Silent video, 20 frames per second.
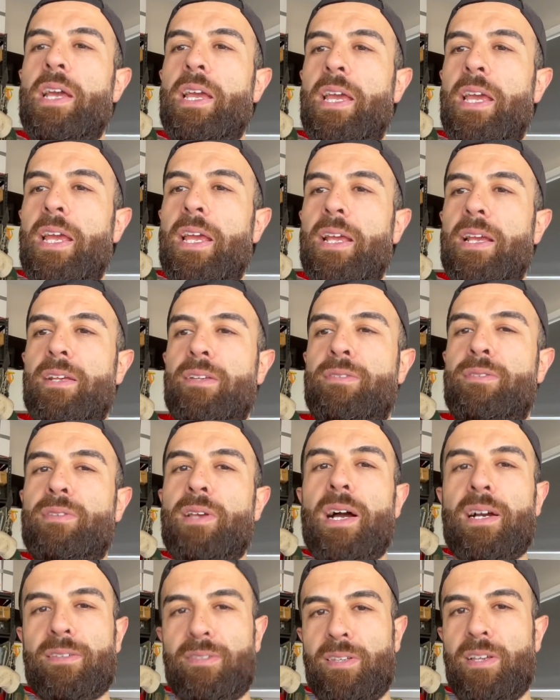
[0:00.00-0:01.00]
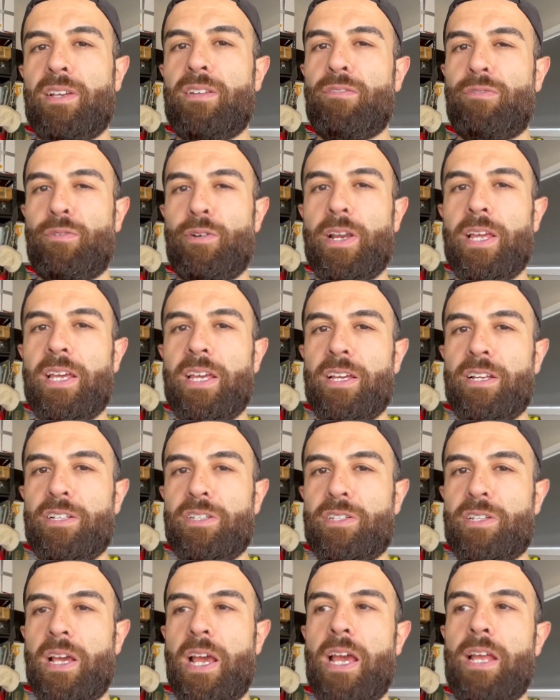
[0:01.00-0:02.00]
It sucks in 3
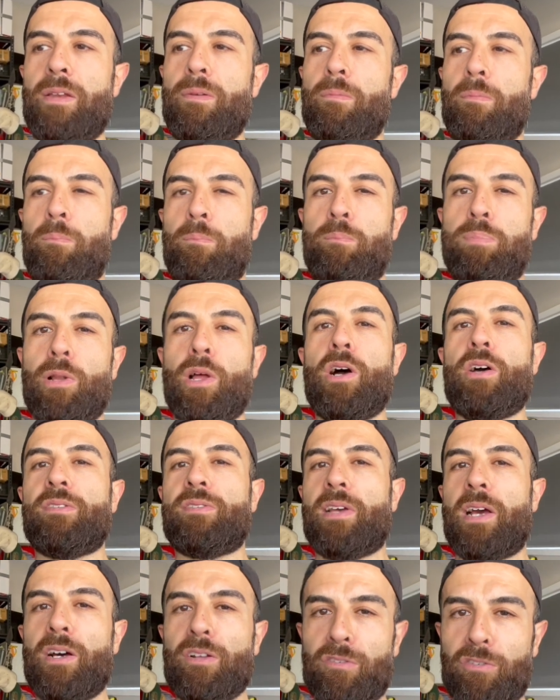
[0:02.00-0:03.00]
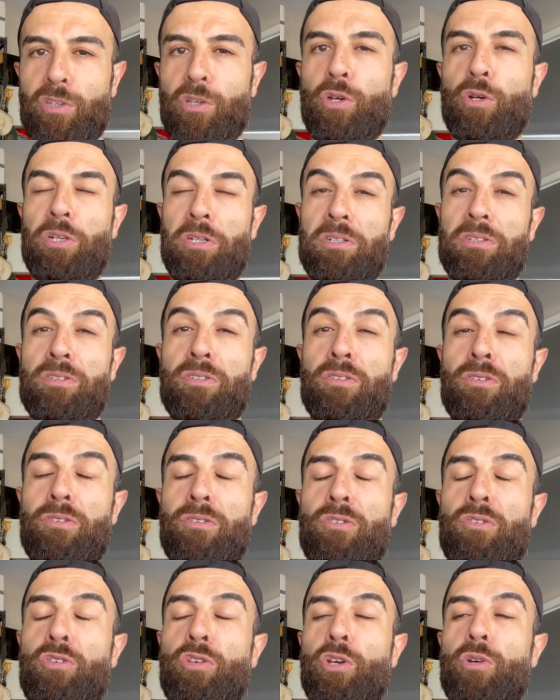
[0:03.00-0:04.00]
inch and blows out 2
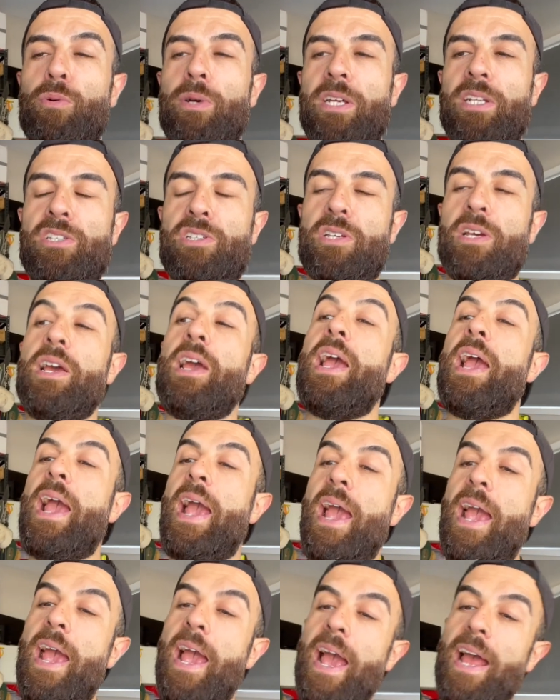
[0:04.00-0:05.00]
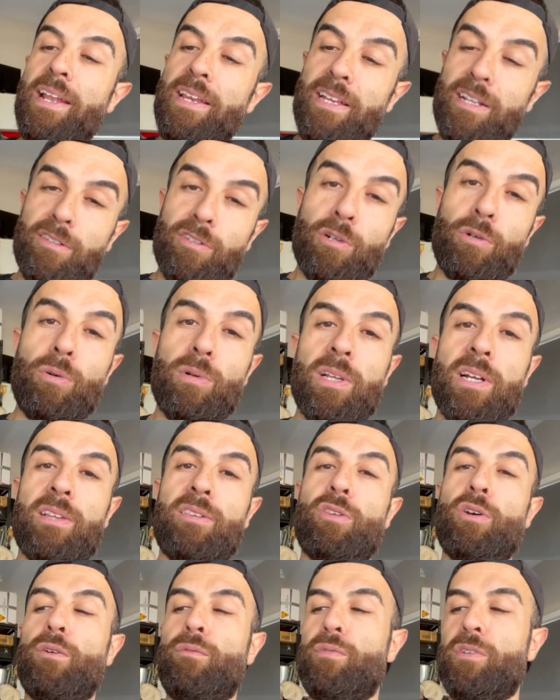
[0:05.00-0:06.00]
inch. And the intercooler
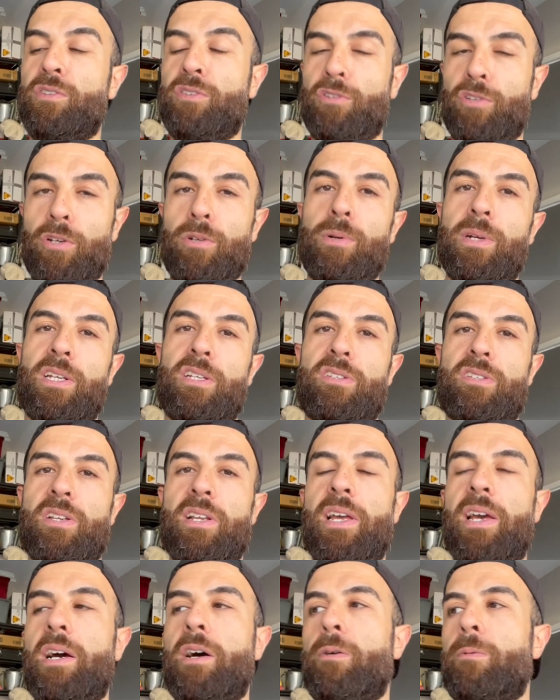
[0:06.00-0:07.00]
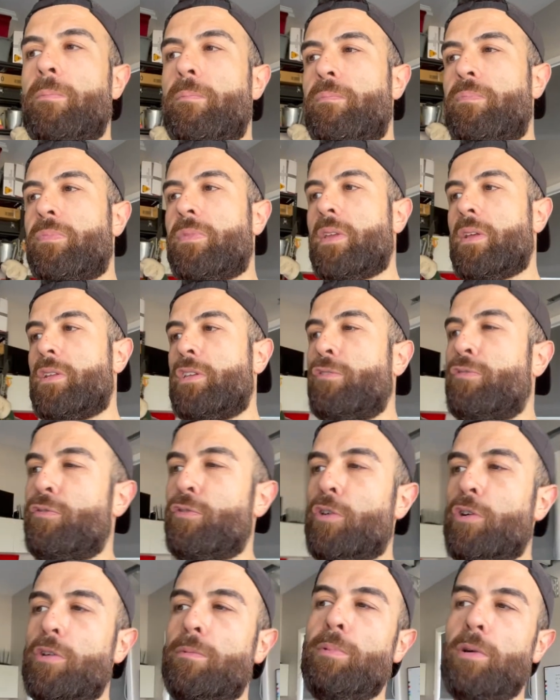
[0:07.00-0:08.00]
itself is 2 inch. Now, the
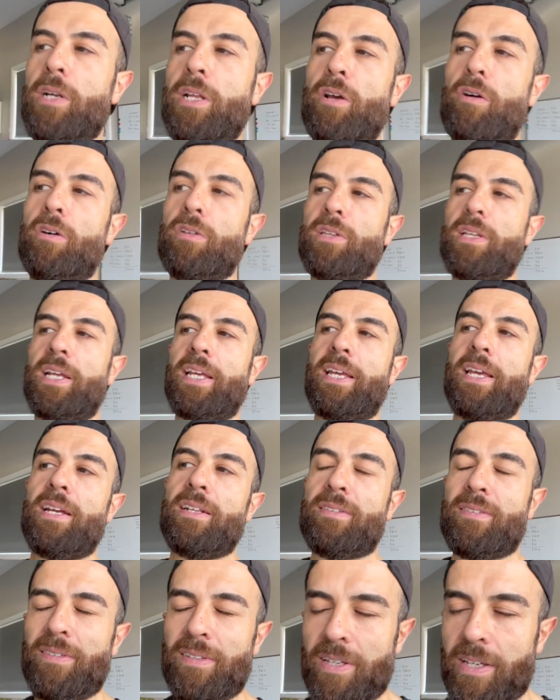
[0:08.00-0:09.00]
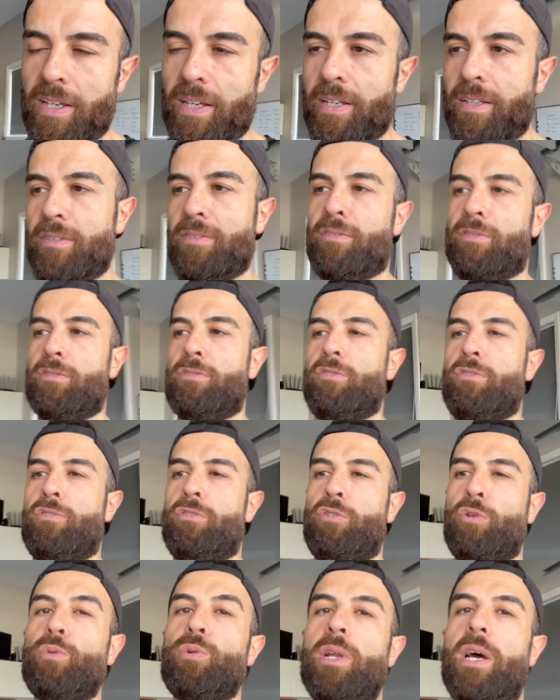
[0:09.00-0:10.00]
throttle body on the Getz is
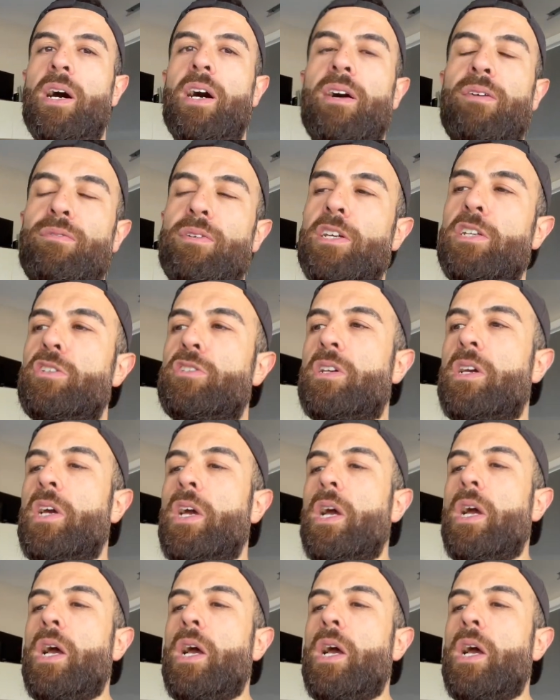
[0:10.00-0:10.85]
2.5 inch.